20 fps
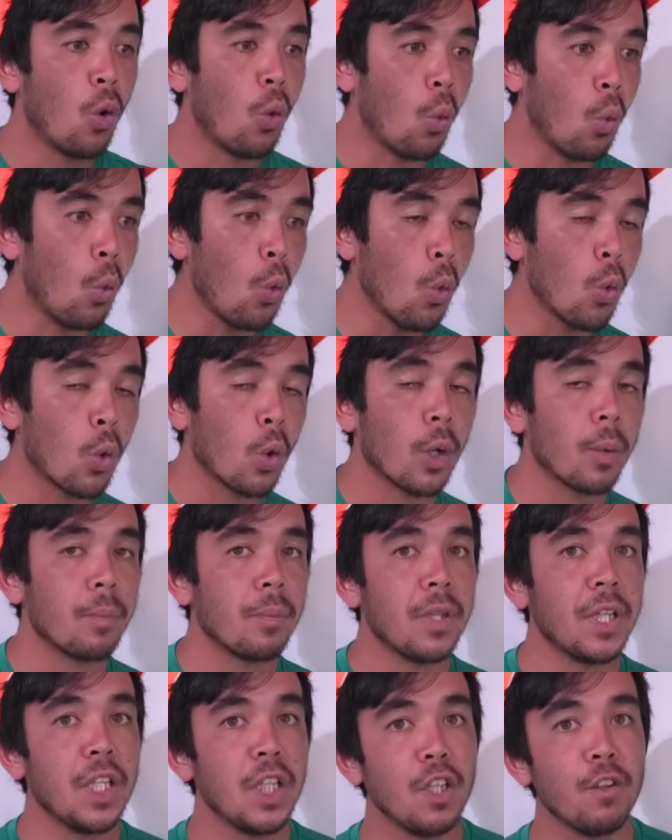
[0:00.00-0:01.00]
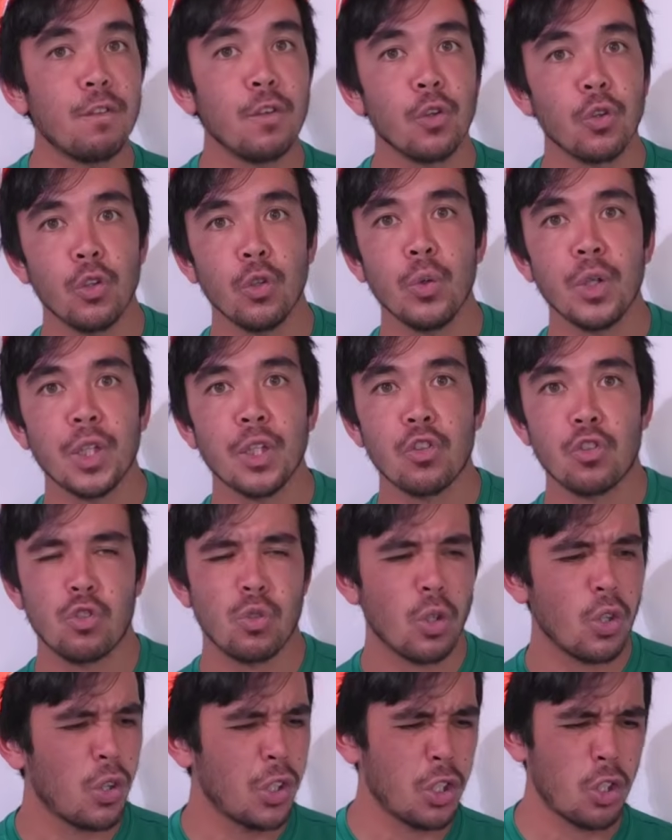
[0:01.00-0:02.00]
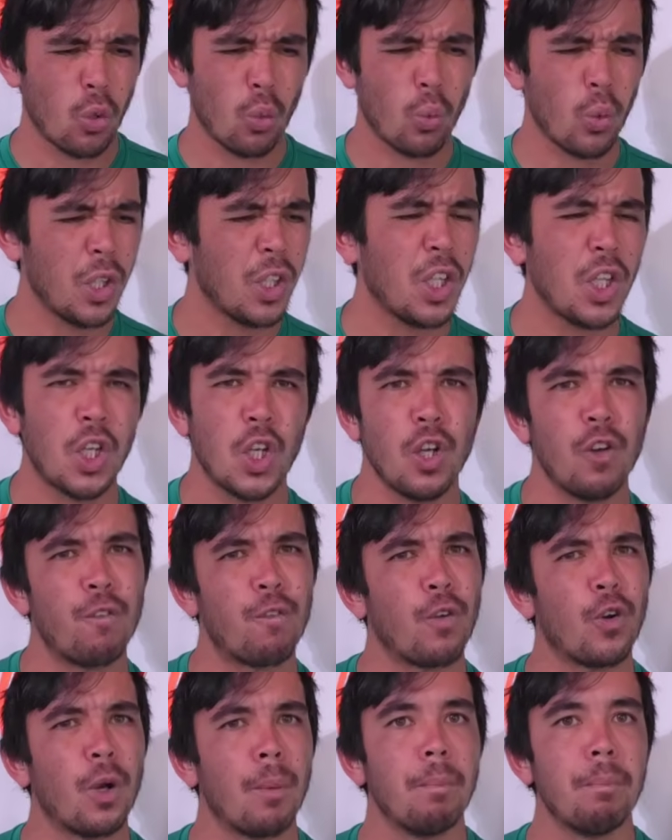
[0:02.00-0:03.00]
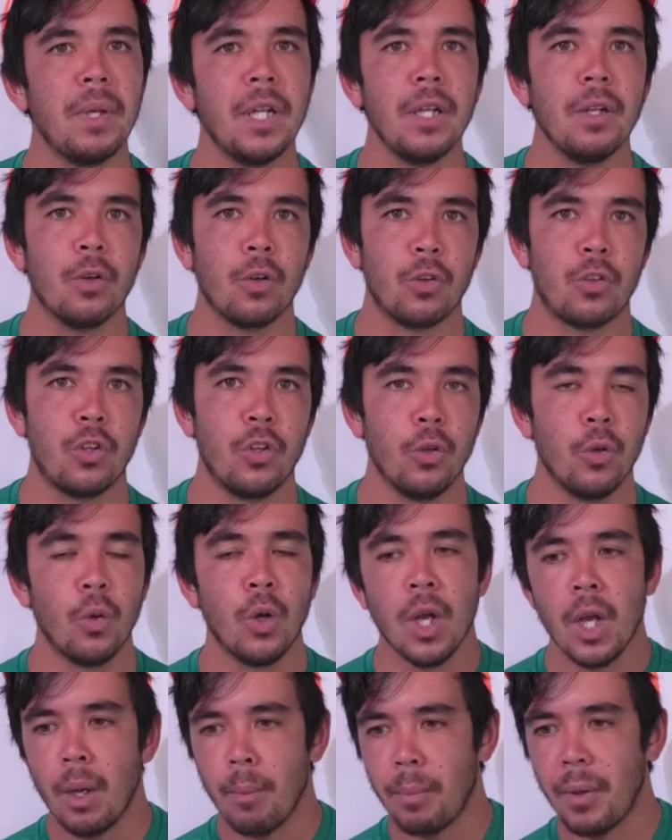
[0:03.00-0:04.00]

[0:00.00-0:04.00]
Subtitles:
Or if you're doing this drill and you're really good for a minute or two,